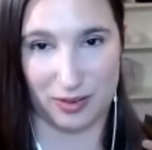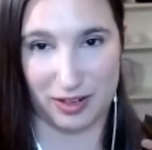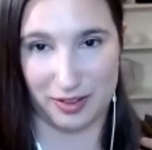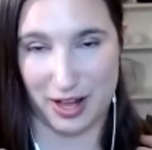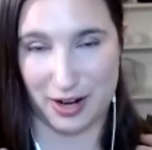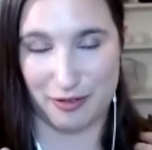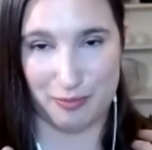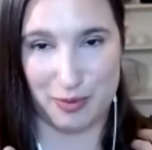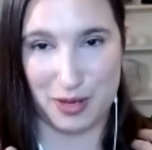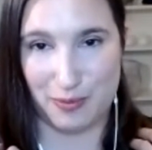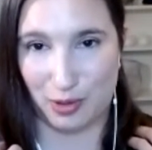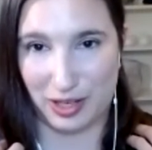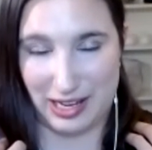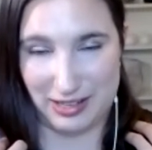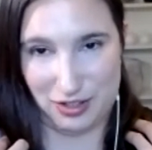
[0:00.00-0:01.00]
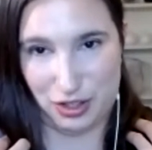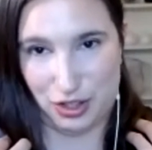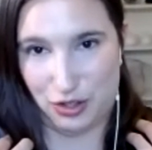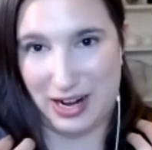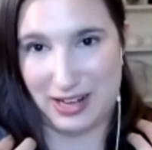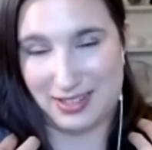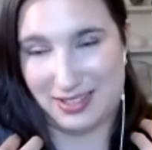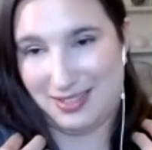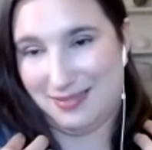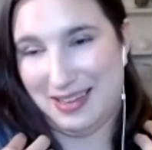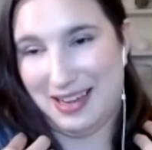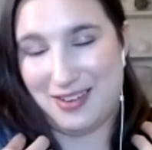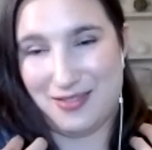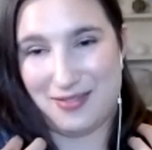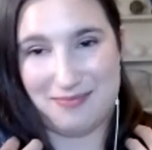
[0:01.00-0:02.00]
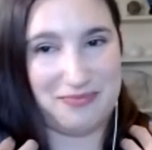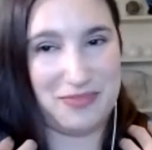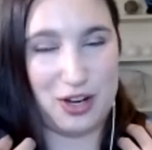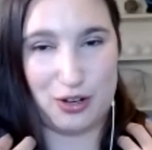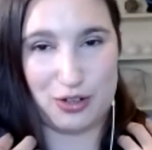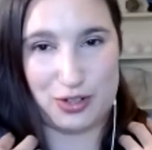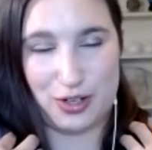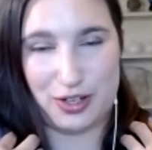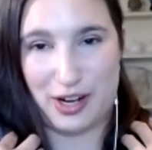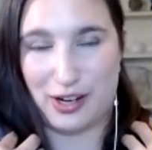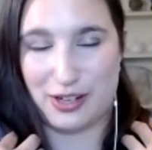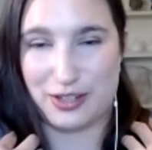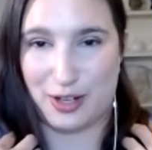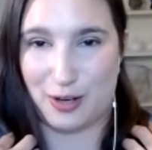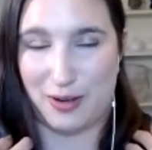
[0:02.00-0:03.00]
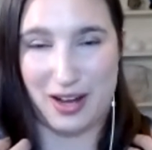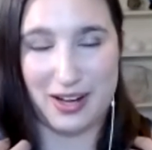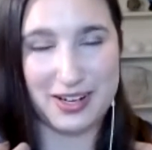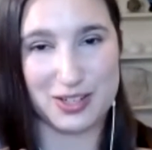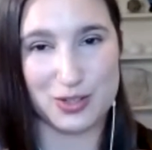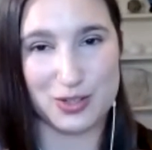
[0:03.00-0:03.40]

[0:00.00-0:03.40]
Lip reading: a lot of people get stress in, you know, certain areas of their bodies